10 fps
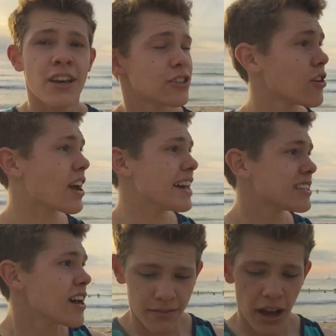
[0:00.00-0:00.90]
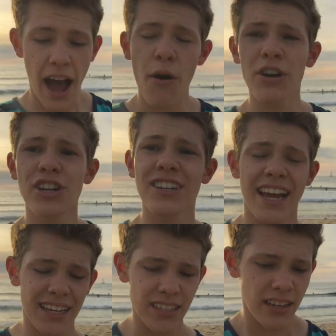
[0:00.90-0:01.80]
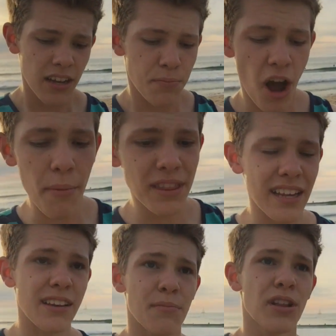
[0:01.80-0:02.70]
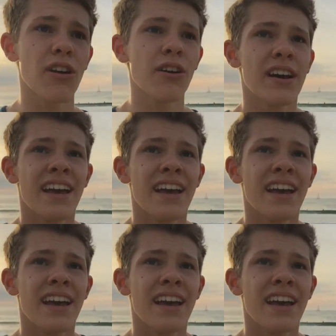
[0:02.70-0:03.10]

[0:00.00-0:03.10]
So guys, how are your days? Comment that down below.